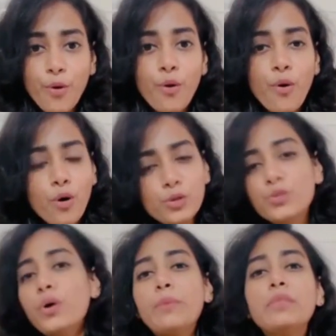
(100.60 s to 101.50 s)
Also,
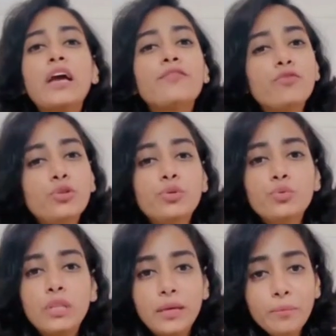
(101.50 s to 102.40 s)
I'm thankful to
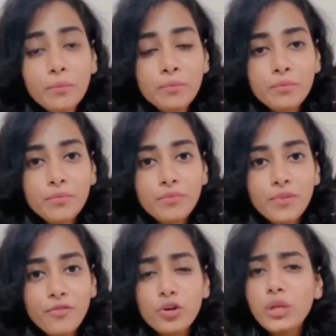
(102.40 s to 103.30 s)
them
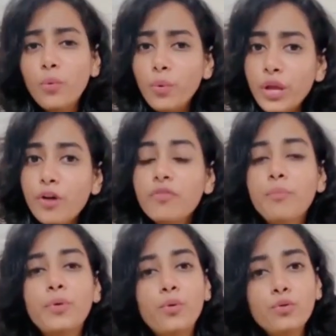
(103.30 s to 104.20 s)
for the way of
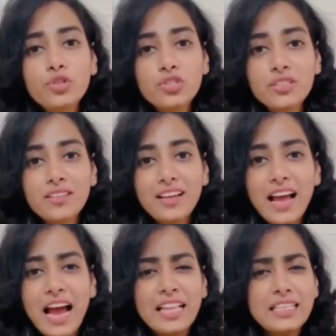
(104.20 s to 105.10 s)
approach
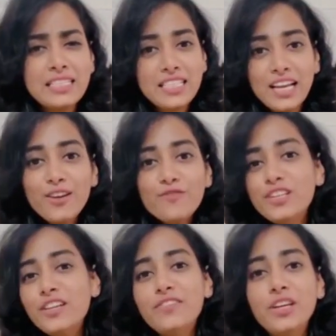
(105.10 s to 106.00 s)
and the style of
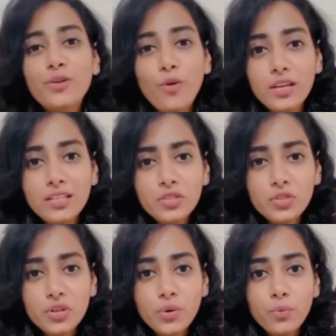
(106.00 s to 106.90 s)
delivering knowledge
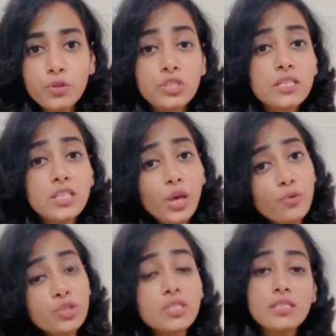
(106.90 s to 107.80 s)
which
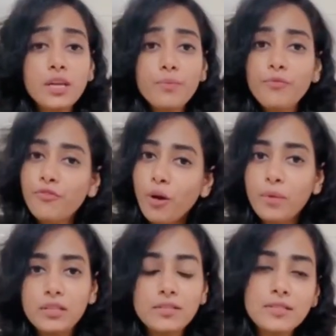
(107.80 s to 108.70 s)
distinguishes them from
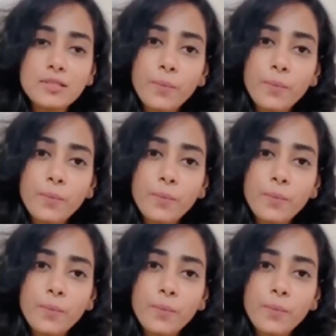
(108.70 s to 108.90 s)
others.